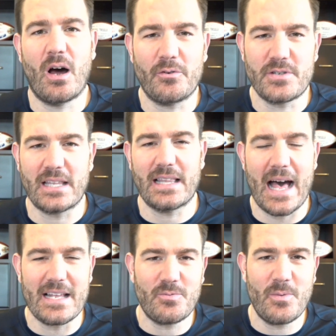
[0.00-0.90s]
I was at
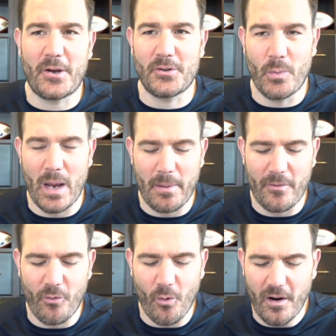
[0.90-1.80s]
last week or the week
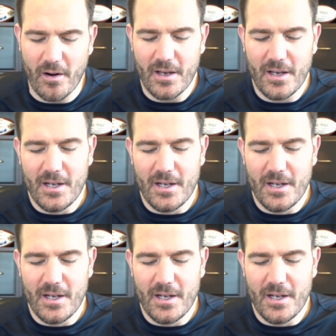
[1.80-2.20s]
before.